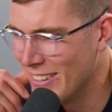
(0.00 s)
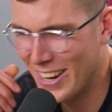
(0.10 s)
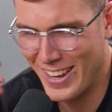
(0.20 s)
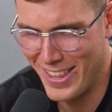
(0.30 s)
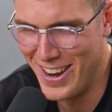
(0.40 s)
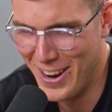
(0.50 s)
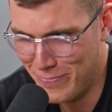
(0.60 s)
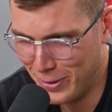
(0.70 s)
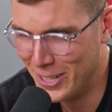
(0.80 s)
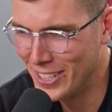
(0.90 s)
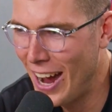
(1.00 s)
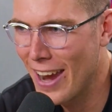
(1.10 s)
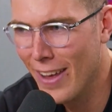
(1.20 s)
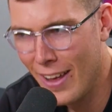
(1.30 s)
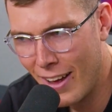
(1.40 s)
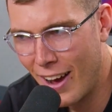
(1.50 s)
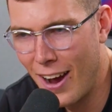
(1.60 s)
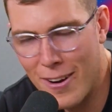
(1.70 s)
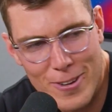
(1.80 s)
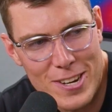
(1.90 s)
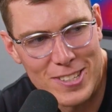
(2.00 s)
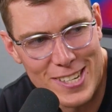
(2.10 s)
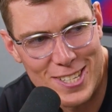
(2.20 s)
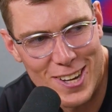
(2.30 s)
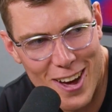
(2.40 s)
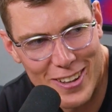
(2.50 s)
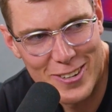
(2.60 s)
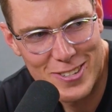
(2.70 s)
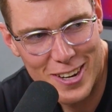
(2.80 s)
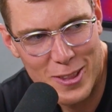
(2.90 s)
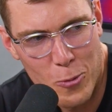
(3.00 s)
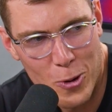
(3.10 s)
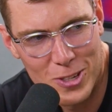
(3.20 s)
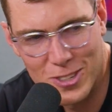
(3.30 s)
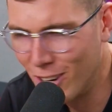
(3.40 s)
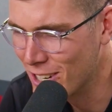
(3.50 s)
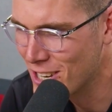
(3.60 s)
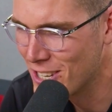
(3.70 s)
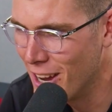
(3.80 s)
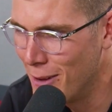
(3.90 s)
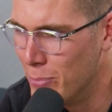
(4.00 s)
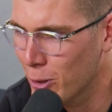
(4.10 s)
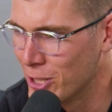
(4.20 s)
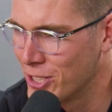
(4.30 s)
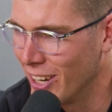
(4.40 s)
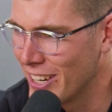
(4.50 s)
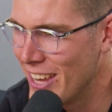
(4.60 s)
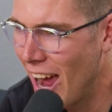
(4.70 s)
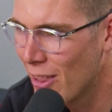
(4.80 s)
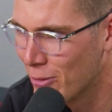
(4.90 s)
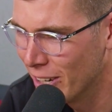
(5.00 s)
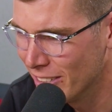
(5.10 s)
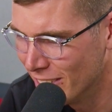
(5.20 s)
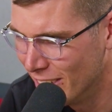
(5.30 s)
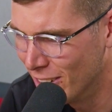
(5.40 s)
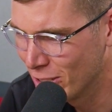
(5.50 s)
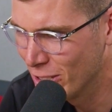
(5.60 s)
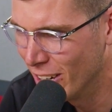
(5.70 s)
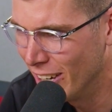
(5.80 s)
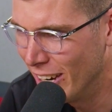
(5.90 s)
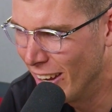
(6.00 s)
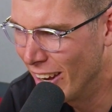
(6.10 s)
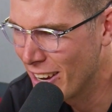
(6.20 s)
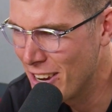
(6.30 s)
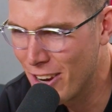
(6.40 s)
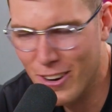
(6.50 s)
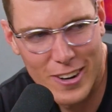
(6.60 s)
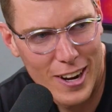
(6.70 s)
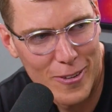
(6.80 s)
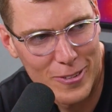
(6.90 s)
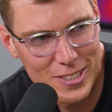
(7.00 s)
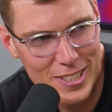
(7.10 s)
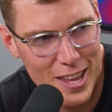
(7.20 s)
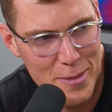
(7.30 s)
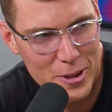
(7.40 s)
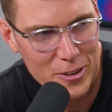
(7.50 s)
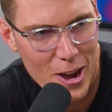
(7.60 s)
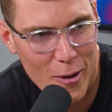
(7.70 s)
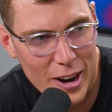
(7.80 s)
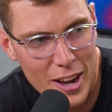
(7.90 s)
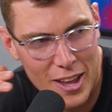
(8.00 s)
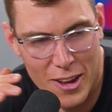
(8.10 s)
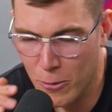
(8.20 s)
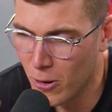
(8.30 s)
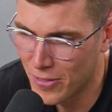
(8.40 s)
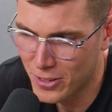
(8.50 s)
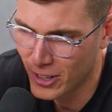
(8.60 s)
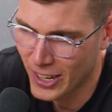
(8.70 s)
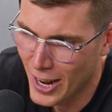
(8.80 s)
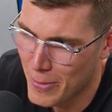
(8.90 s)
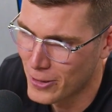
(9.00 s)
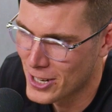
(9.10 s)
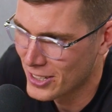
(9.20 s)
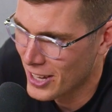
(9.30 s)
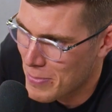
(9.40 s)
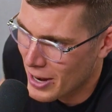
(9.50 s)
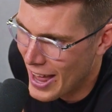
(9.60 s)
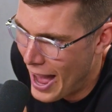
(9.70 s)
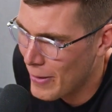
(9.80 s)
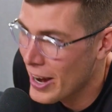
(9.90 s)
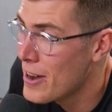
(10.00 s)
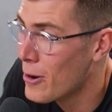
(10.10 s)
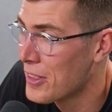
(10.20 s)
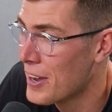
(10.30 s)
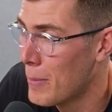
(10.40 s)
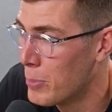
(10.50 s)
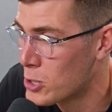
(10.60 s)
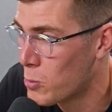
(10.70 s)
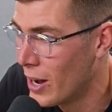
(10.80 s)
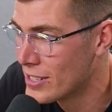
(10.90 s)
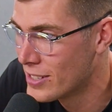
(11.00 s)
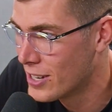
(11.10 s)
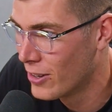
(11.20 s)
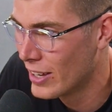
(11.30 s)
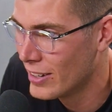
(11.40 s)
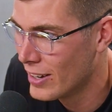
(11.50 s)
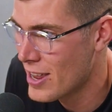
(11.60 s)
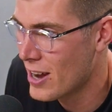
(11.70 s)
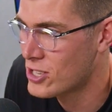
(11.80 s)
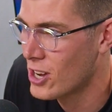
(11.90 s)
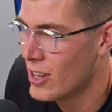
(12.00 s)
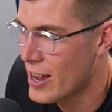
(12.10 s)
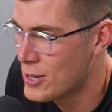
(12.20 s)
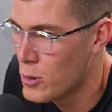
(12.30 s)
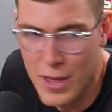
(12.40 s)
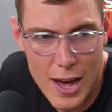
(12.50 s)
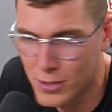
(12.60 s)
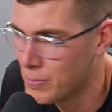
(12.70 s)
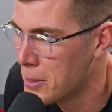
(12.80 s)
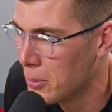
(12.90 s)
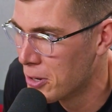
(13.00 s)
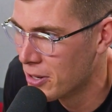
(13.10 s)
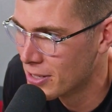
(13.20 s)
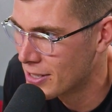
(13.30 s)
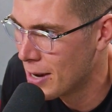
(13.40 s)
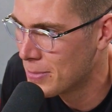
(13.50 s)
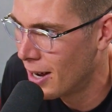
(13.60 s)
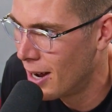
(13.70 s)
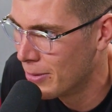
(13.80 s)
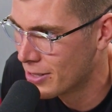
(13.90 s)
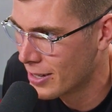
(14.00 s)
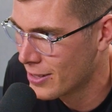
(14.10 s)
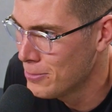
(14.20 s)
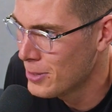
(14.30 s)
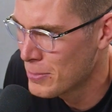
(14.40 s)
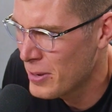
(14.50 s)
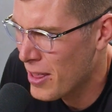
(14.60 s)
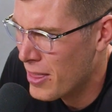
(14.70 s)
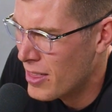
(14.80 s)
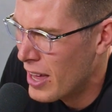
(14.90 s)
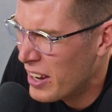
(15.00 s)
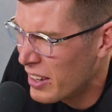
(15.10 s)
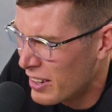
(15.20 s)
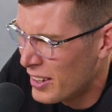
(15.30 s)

We got the nut bush. Hey, I recently saw there was like the world's largest nut bush like gathering in Australia like a year ago, I want to say, in the middle of nowhere. We'll have to look it up recently. But I didn't know what the nut bush was until then. And then I saw like 2,000 people doing it at the same time. And I was like, this must be a thing.